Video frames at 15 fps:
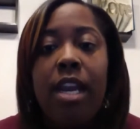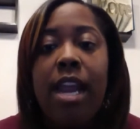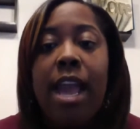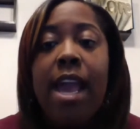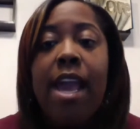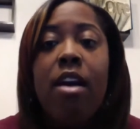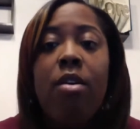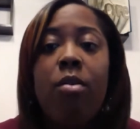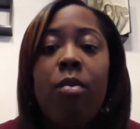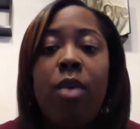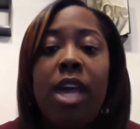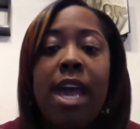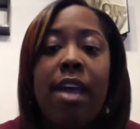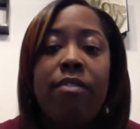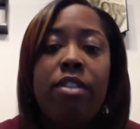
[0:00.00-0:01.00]
Now
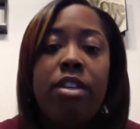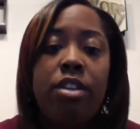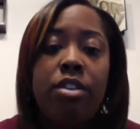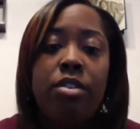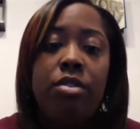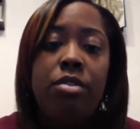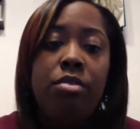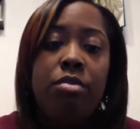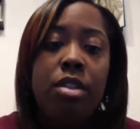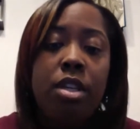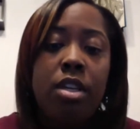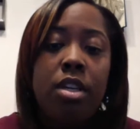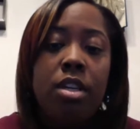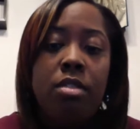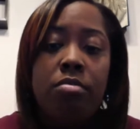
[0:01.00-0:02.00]
we have to do
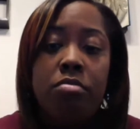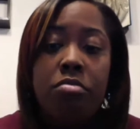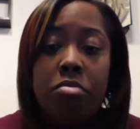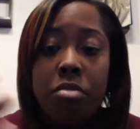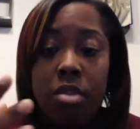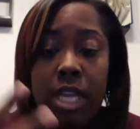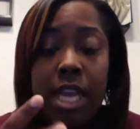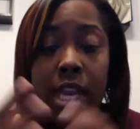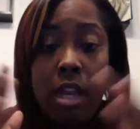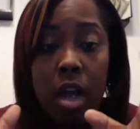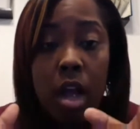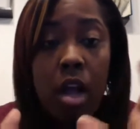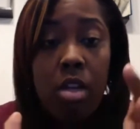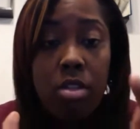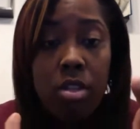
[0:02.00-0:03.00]
that
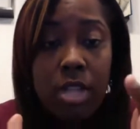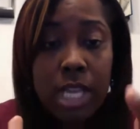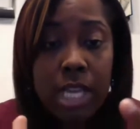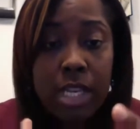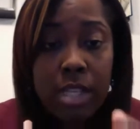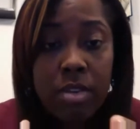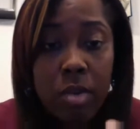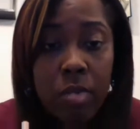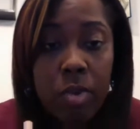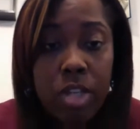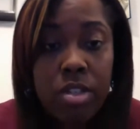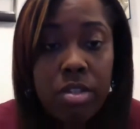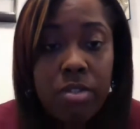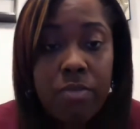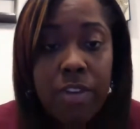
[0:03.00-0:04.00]

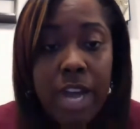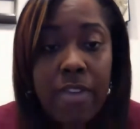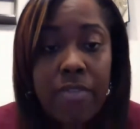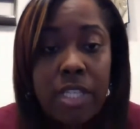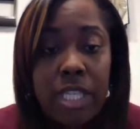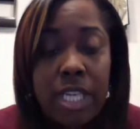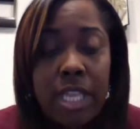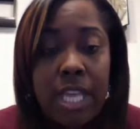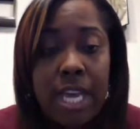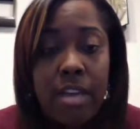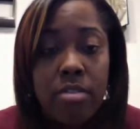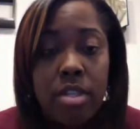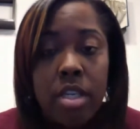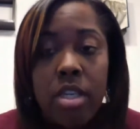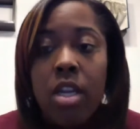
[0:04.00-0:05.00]
original $5,000 to
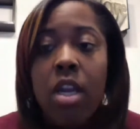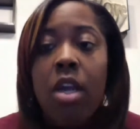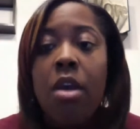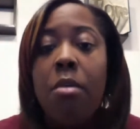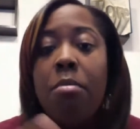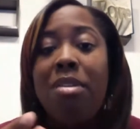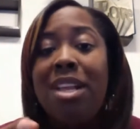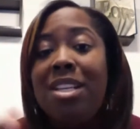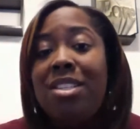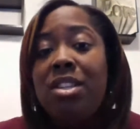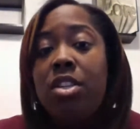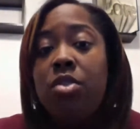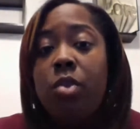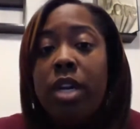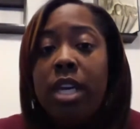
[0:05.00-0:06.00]
$10,000
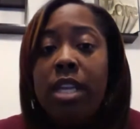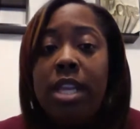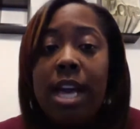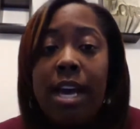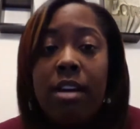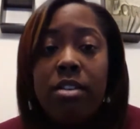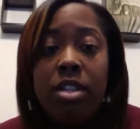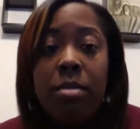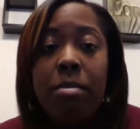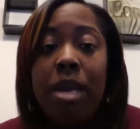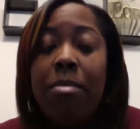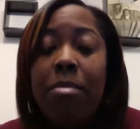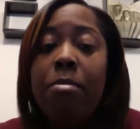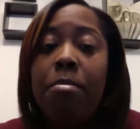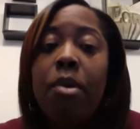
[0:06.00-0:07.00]
plus the $20,000, maybe